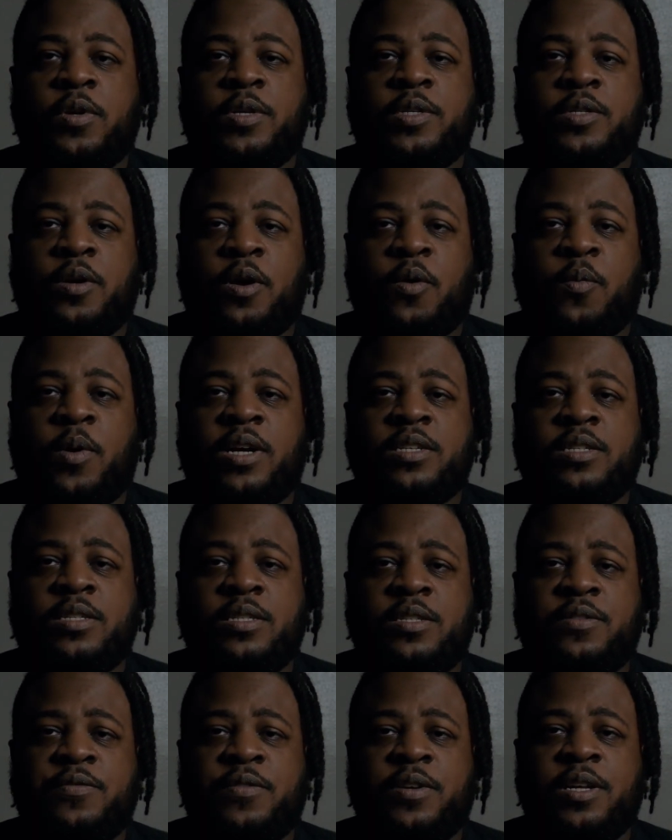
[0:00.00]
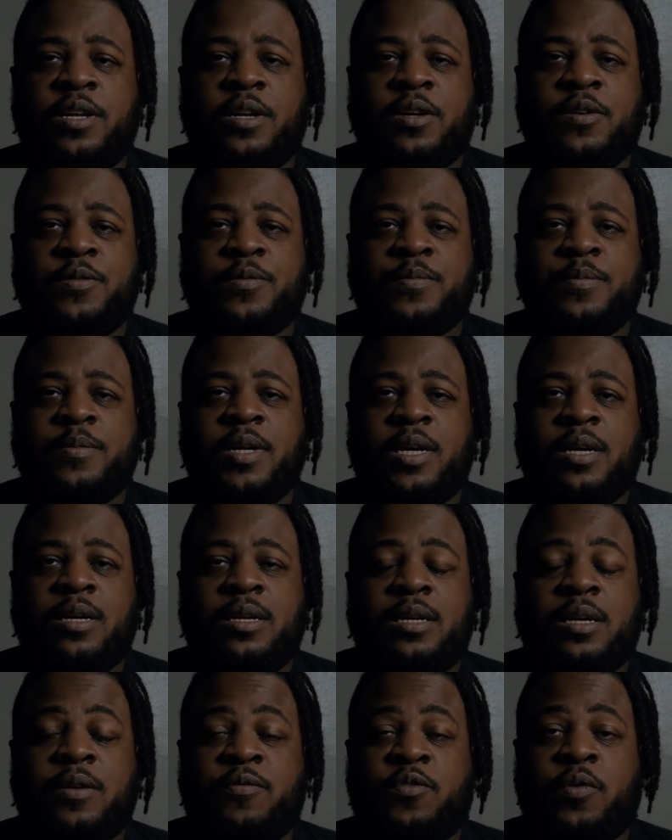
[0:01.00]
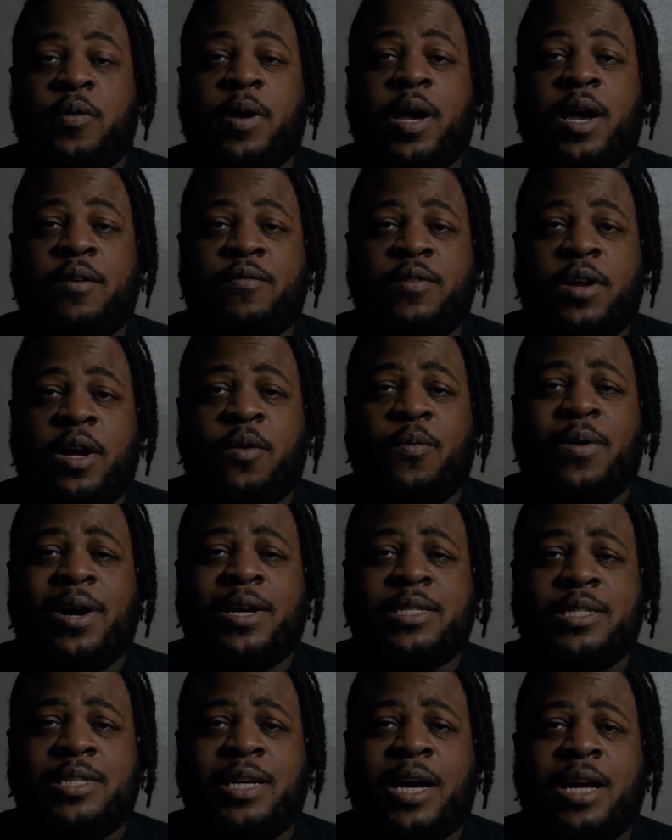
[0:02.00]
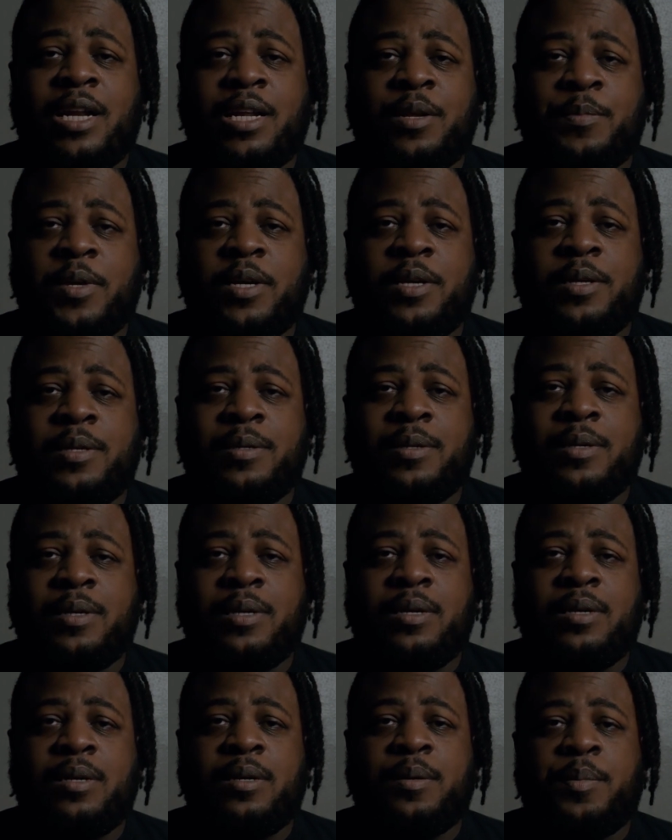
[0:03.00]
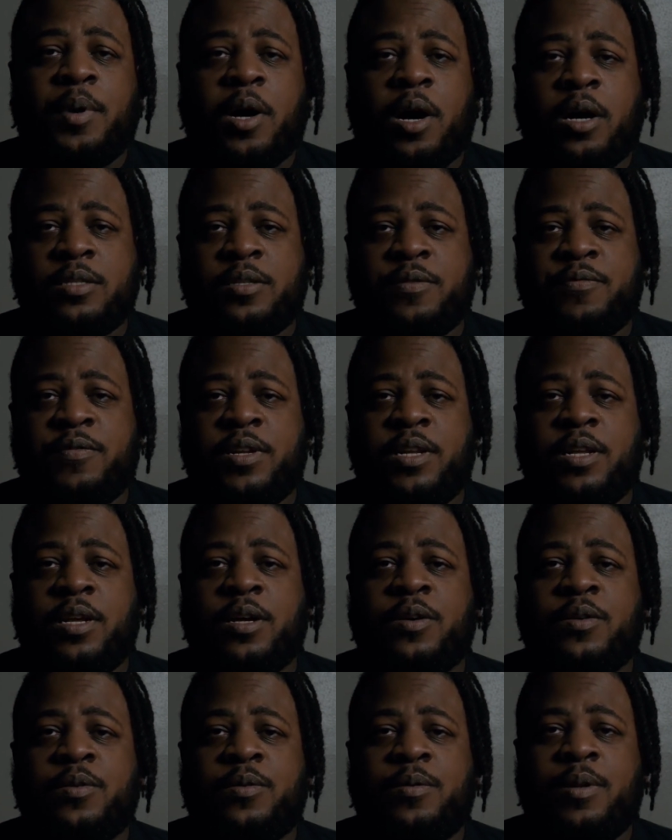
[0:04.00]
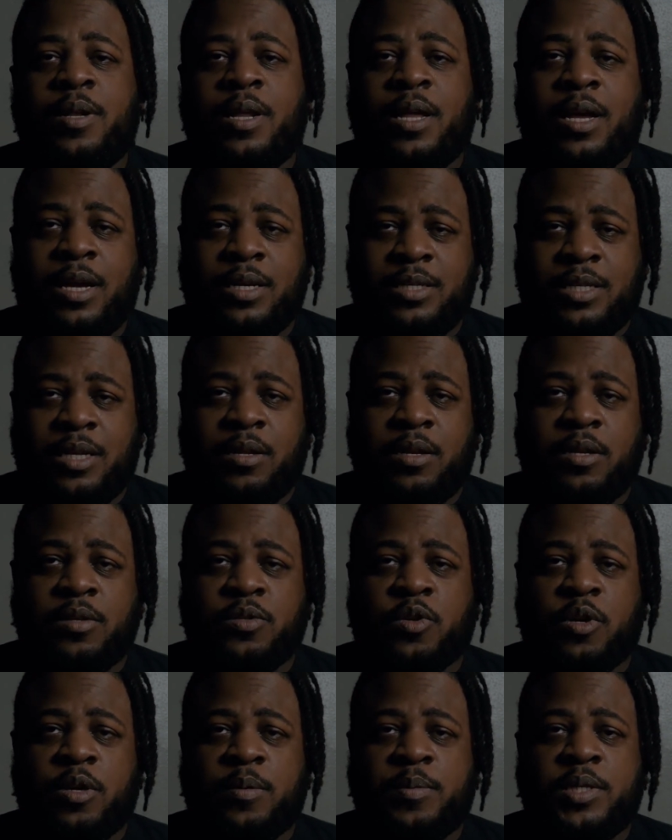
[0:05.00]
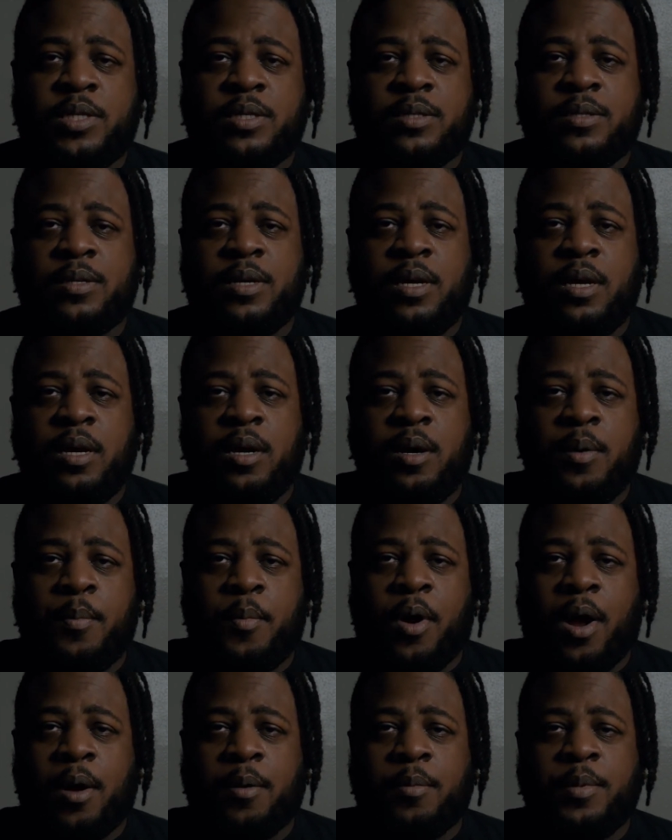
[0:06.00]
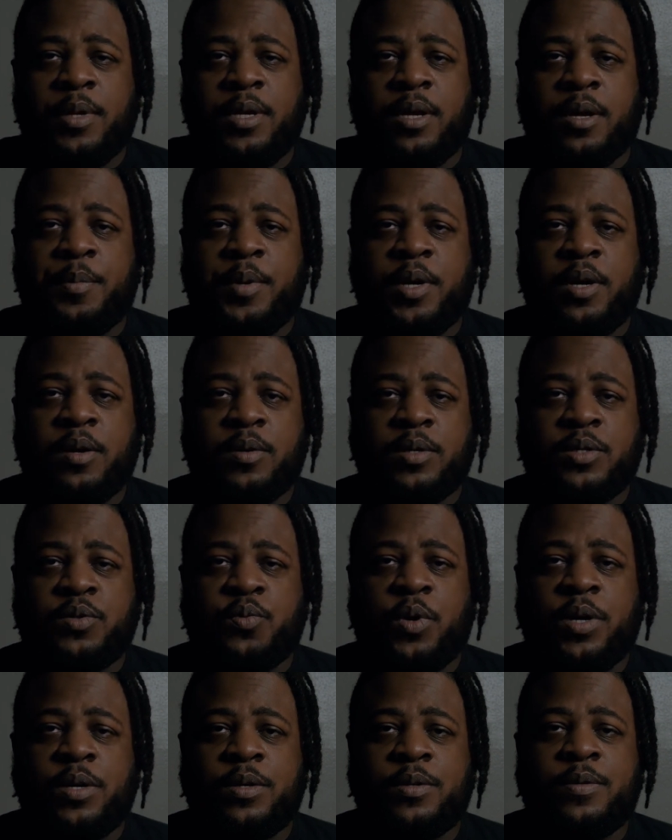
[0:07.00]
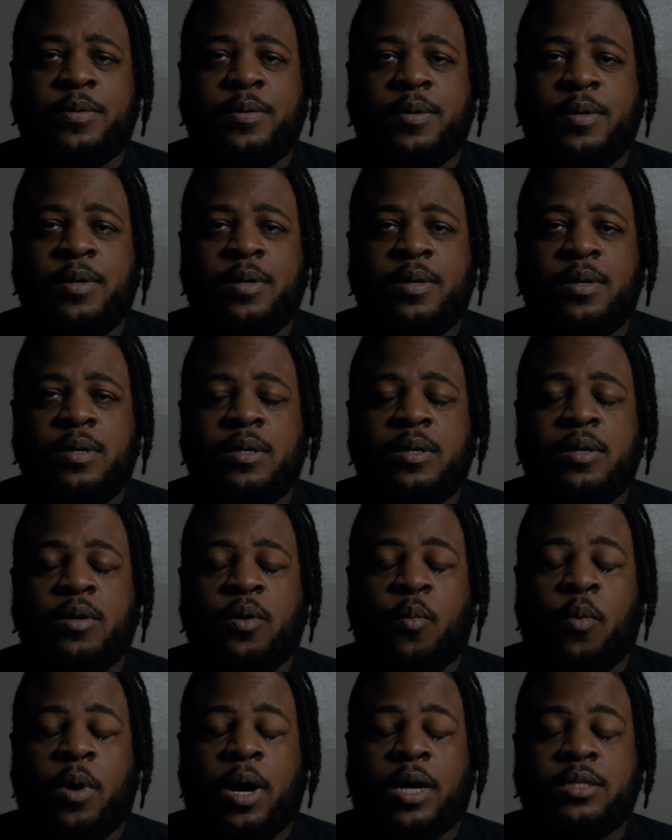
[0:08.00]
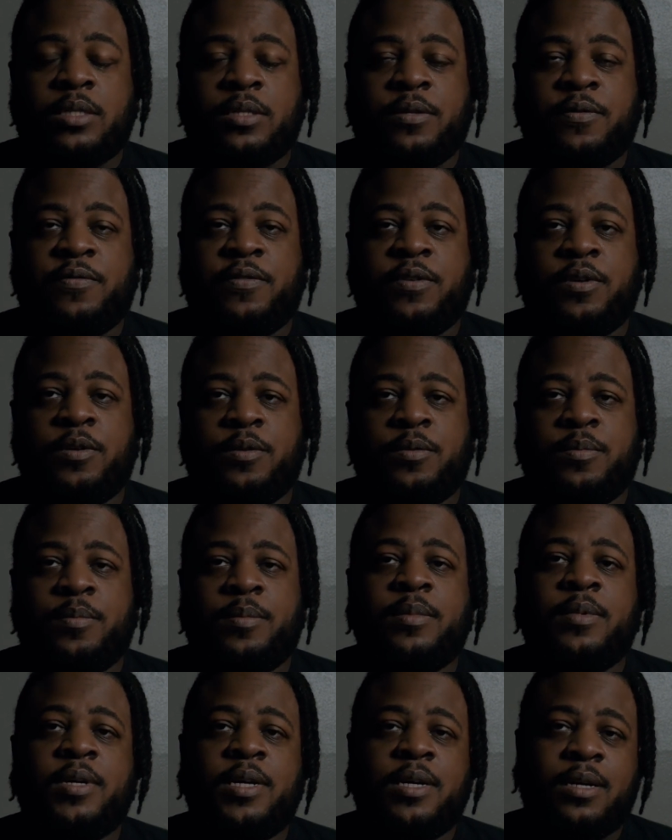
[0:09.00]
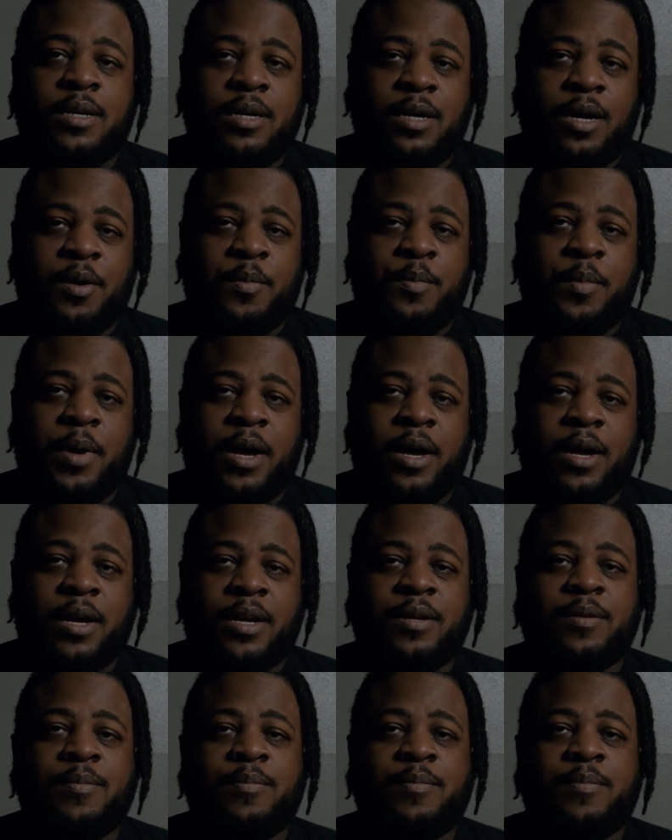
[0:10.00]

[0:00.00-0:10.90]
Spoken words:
you start watching this video, if you have not watched Dad and Me, pause the video, link is in the description, probably up here as well. Watch the film, come back,